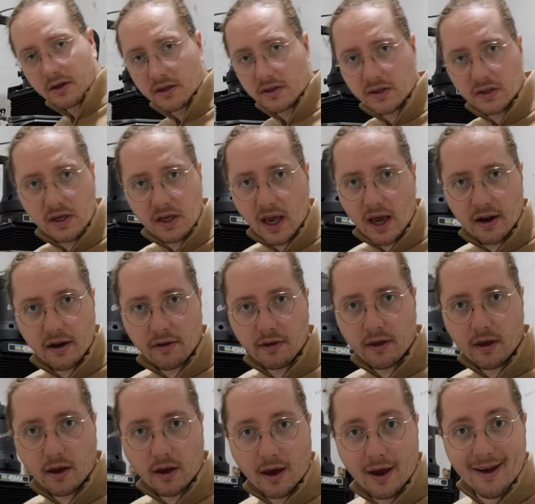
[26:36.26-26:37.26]
I see
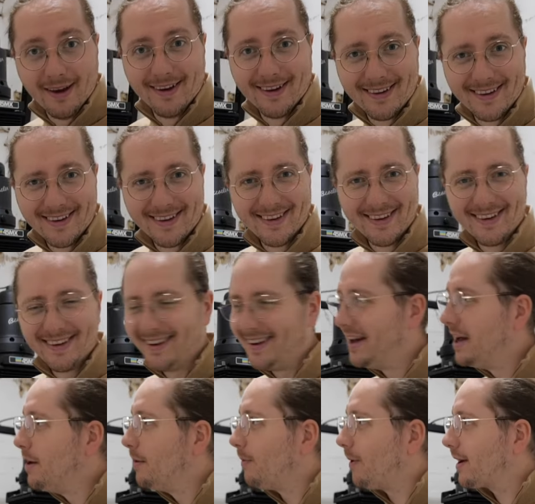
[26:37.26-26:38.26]
anything?
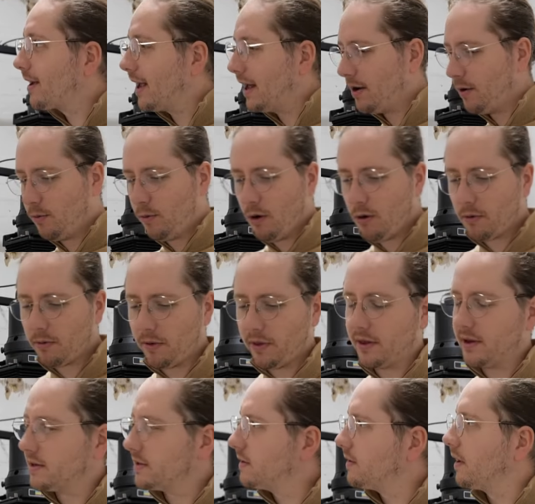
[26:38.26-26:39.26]
Why can't I work
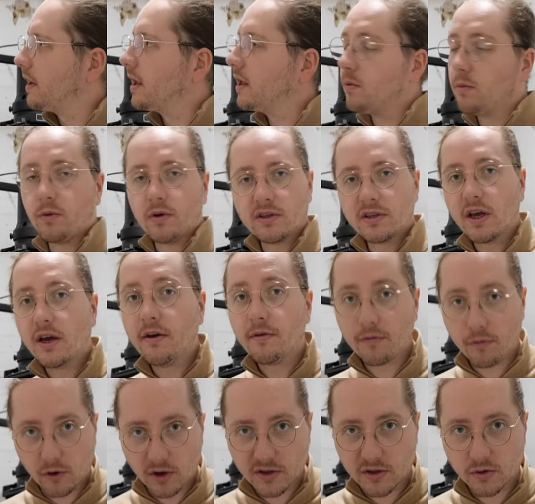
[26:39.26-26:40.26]
with this thing? It was
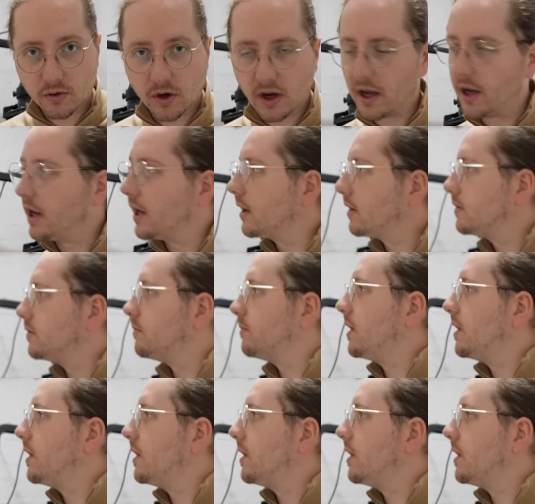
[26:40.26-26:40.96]
frustrating to